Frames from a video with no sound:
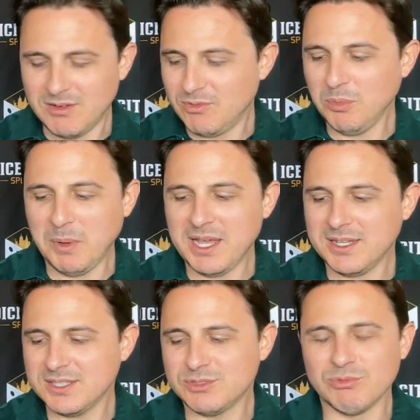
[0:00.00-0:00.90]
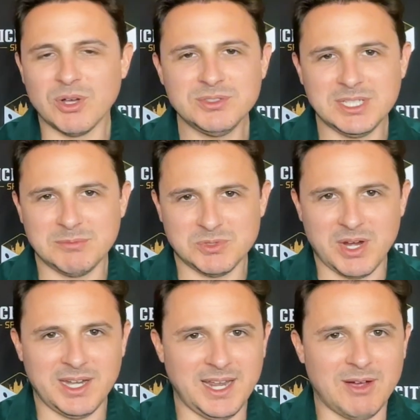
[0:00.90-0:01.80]
We're back in these road teams
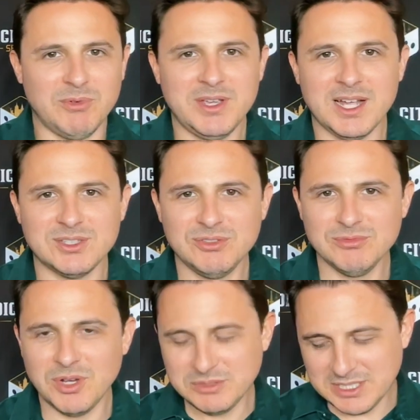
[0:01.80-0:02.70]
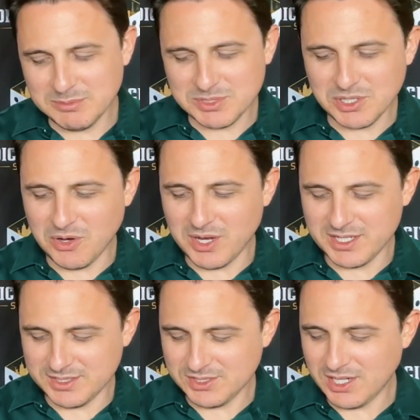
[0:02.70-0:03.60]
right now. We got 2 road teams to go ahead
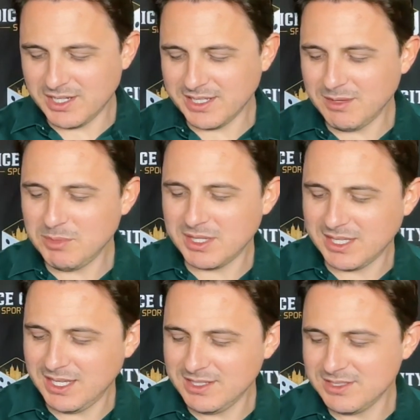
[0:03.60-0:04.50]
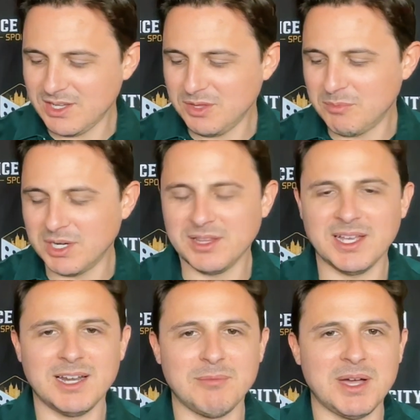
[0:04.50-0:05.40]
and start it. Give me the Kings on the money
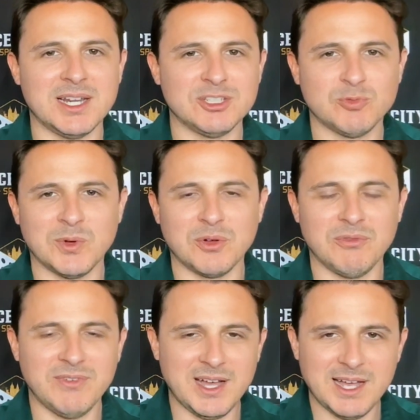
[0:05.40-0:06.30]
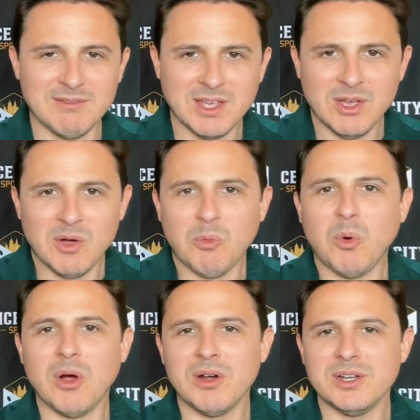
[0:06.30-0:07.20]
line at -105.
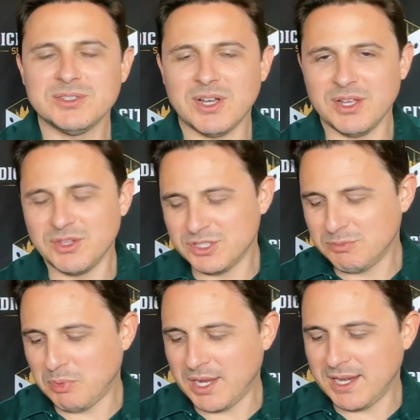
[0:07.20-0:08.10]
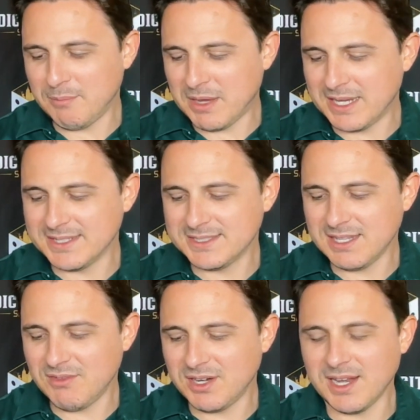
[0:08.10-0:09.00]
Warriors on the spread at
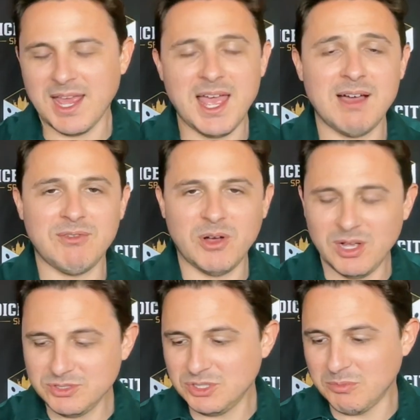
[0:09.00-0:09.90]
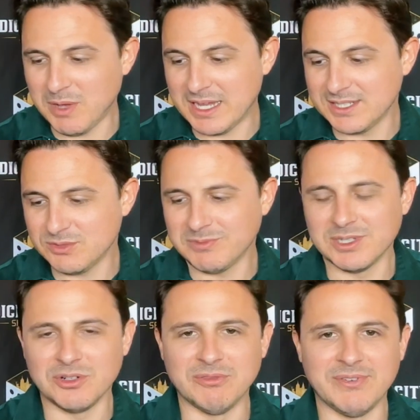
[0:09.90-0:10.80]
-7.5. Also
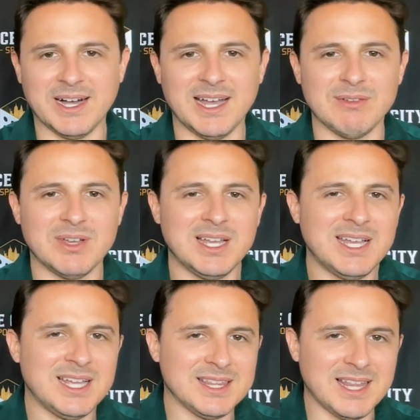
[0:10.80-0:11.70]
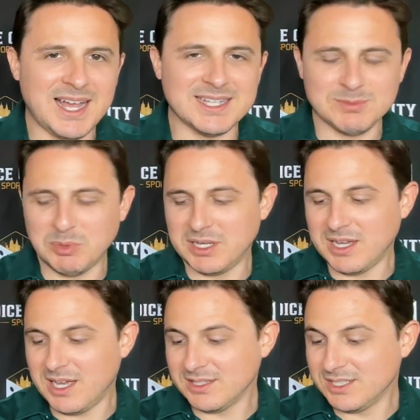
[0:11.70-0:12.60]
-105. Last but
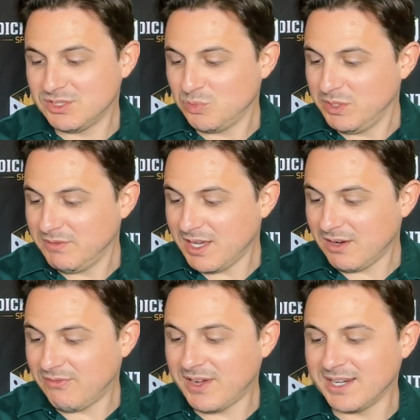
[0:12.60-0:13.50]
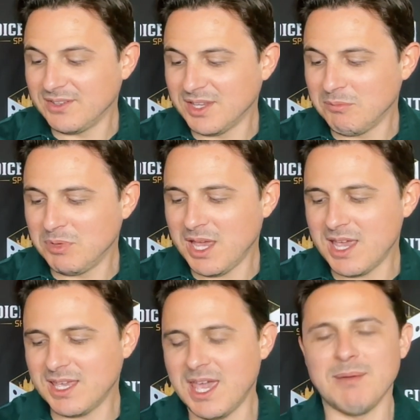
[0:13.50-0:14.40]
not least, we've got a final
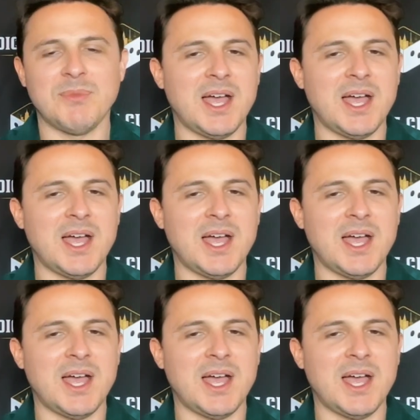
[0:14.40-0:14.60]
NBA game.